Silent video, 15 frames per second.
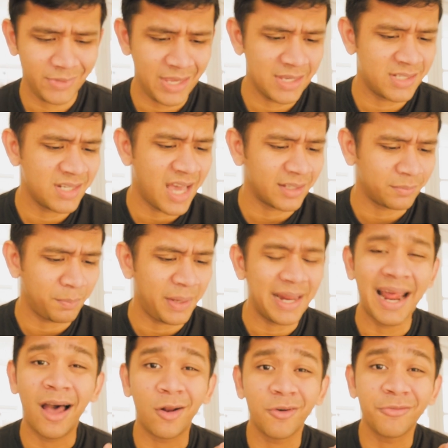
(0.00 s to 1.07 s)
is not made
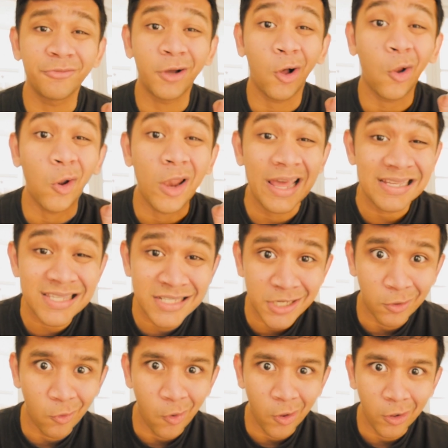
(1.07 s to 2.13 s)
out of
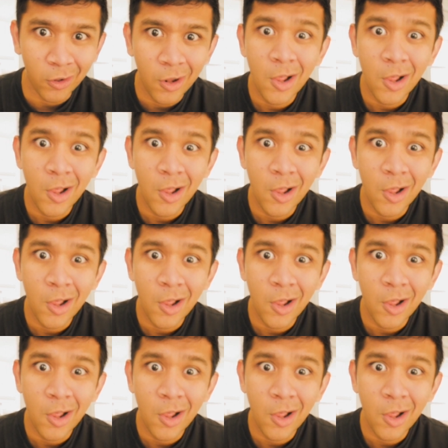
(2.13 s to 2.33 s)
cholesterol,